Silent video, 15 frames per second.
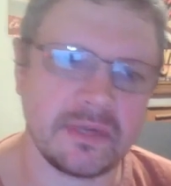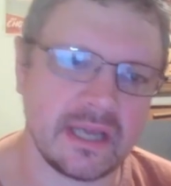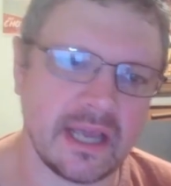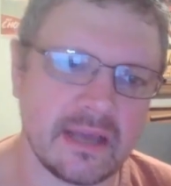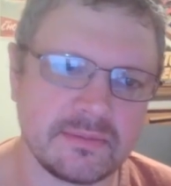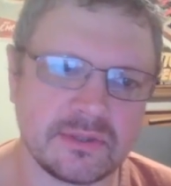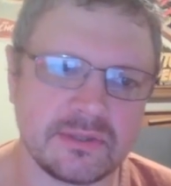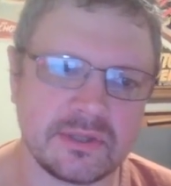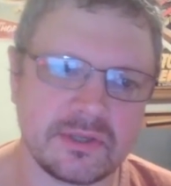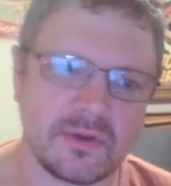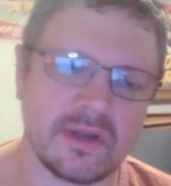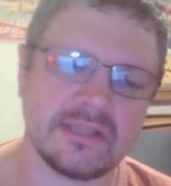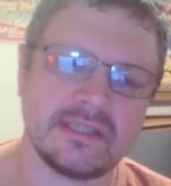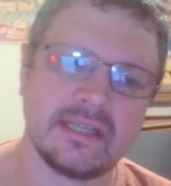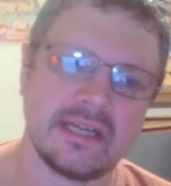absolutely
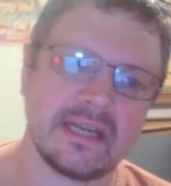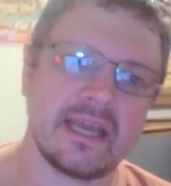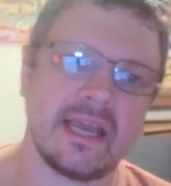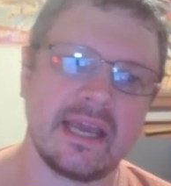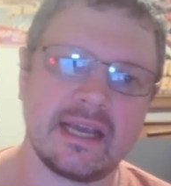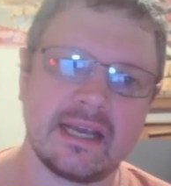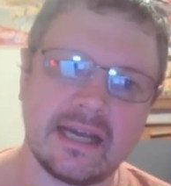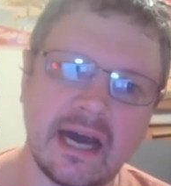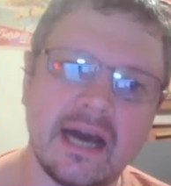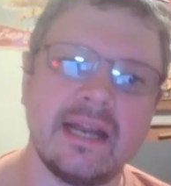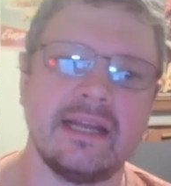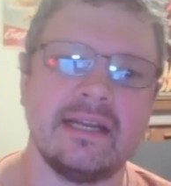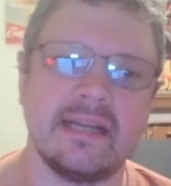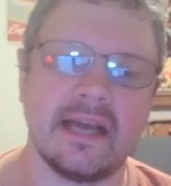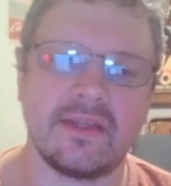crazy, and I can't cut
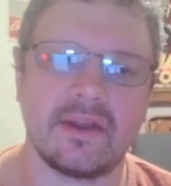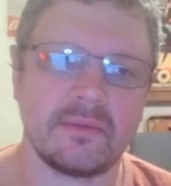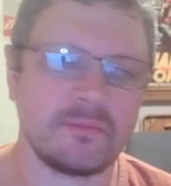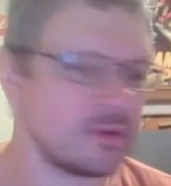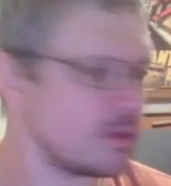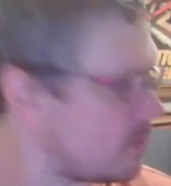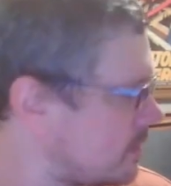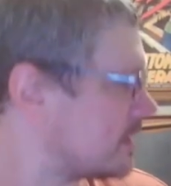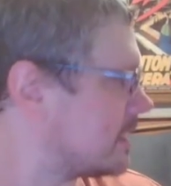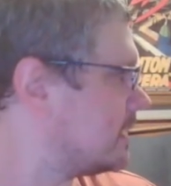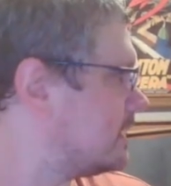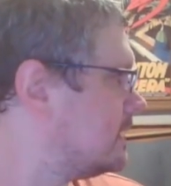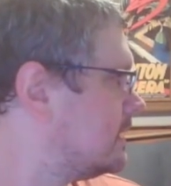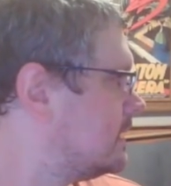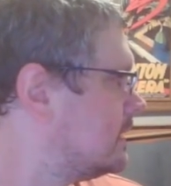it now that I'm recording
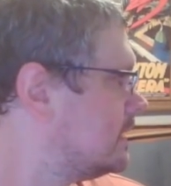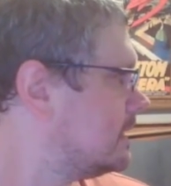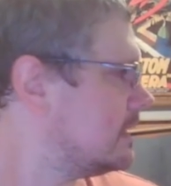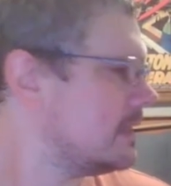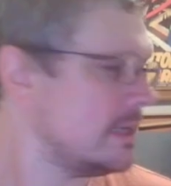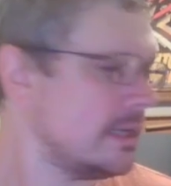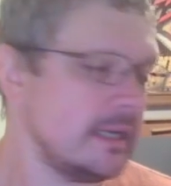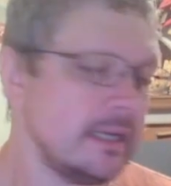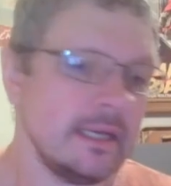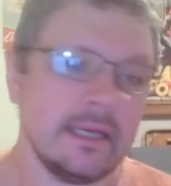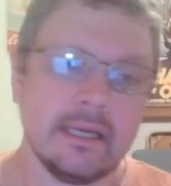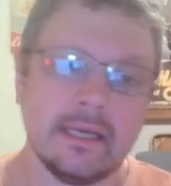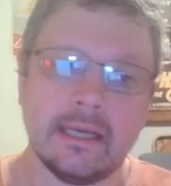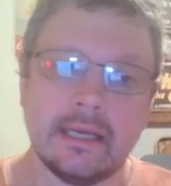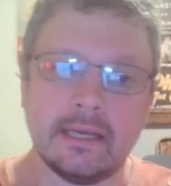it.
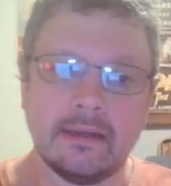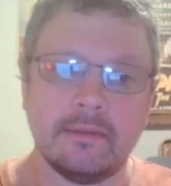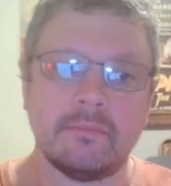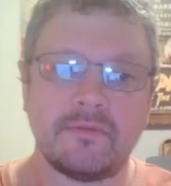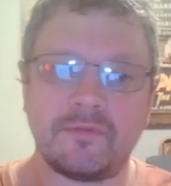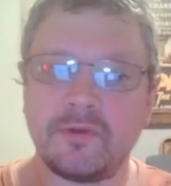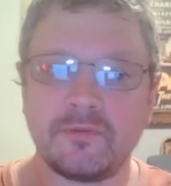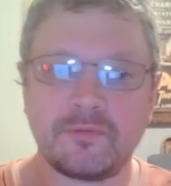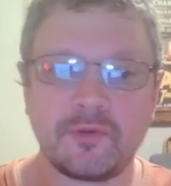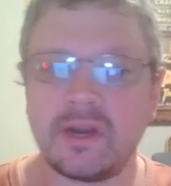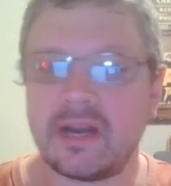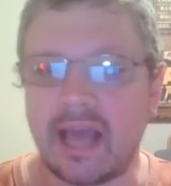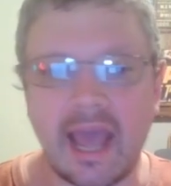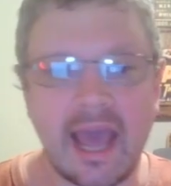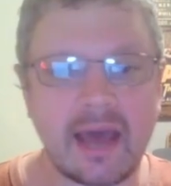But feel free
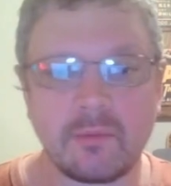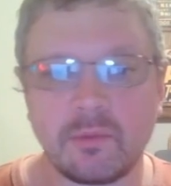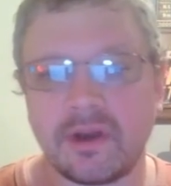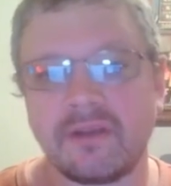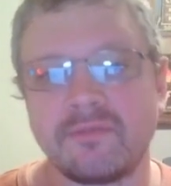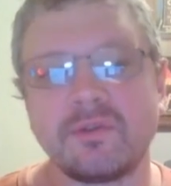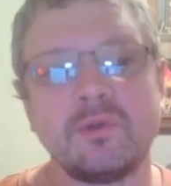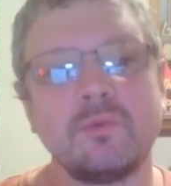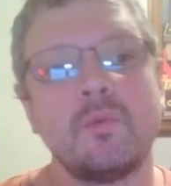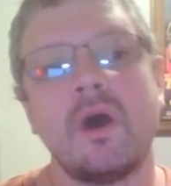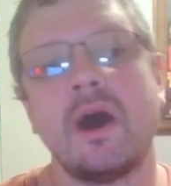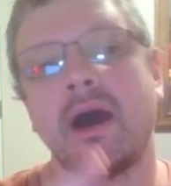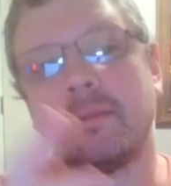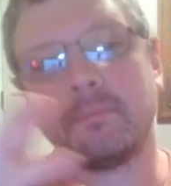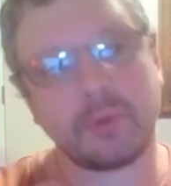to add whatever you
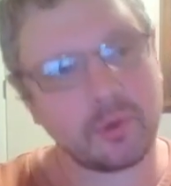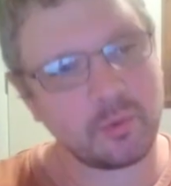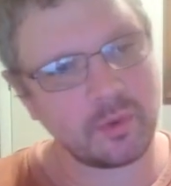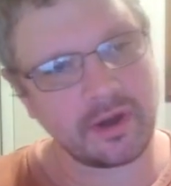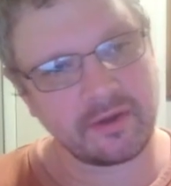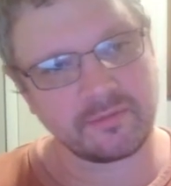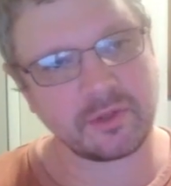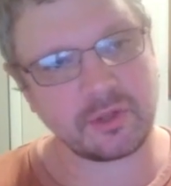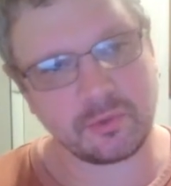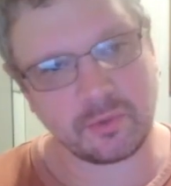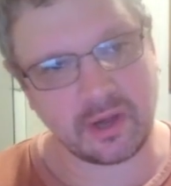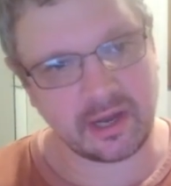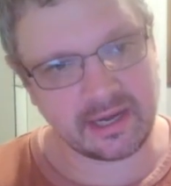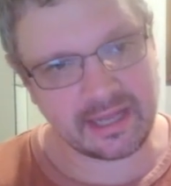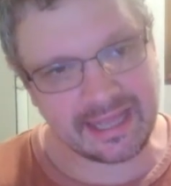want, put whatever you
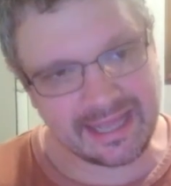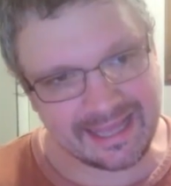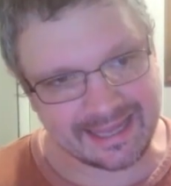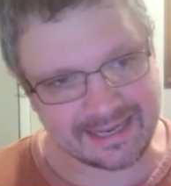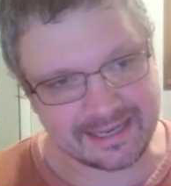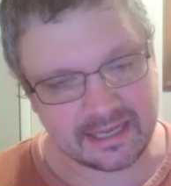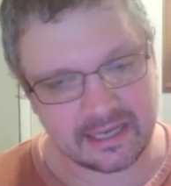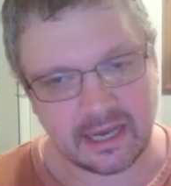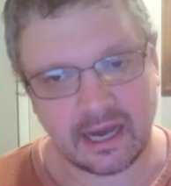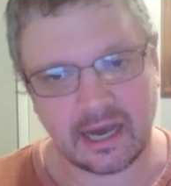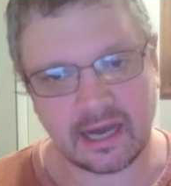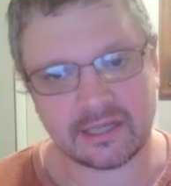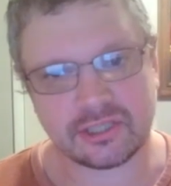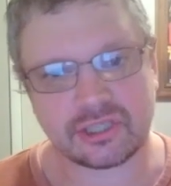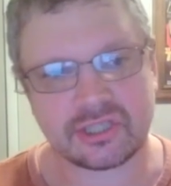want in.
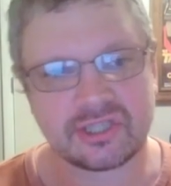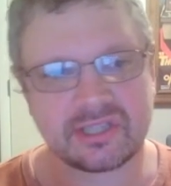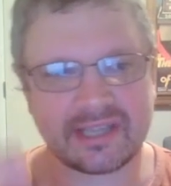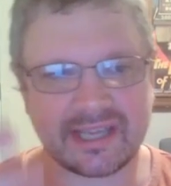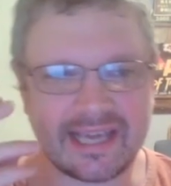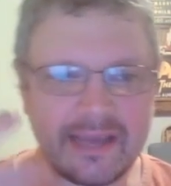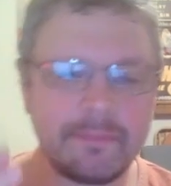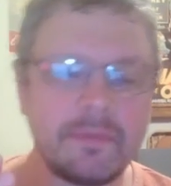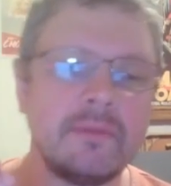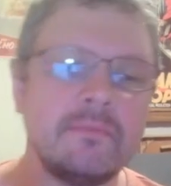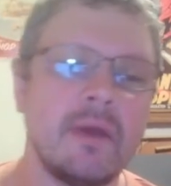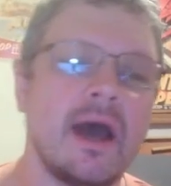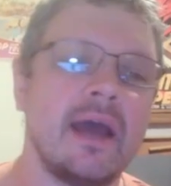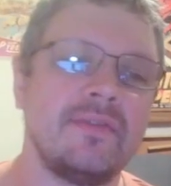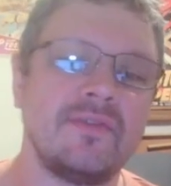Just keep in
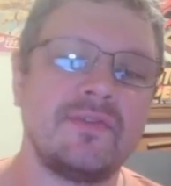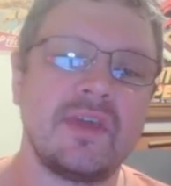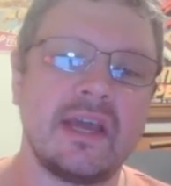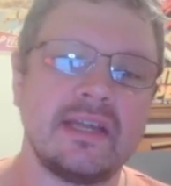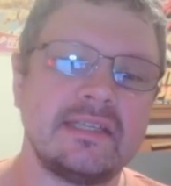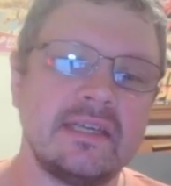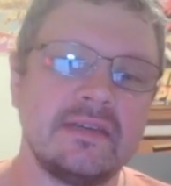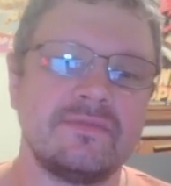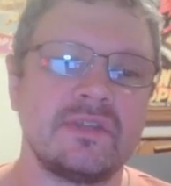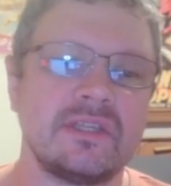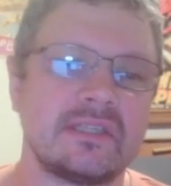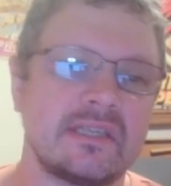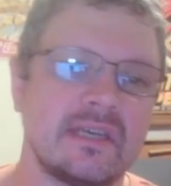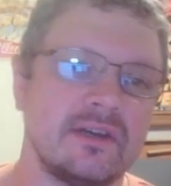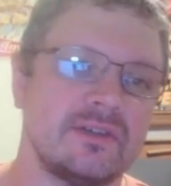mind that the idea of these
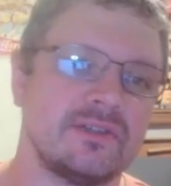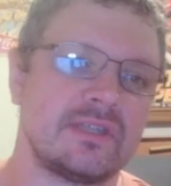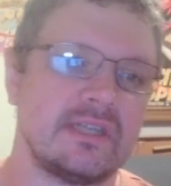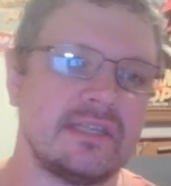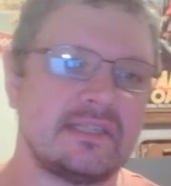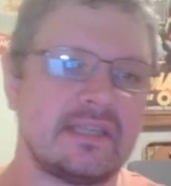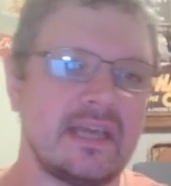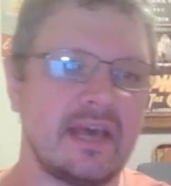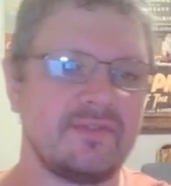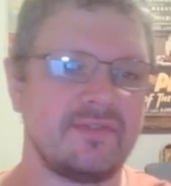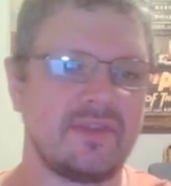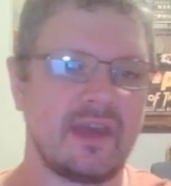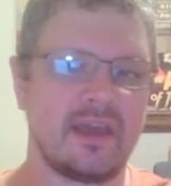skills is that they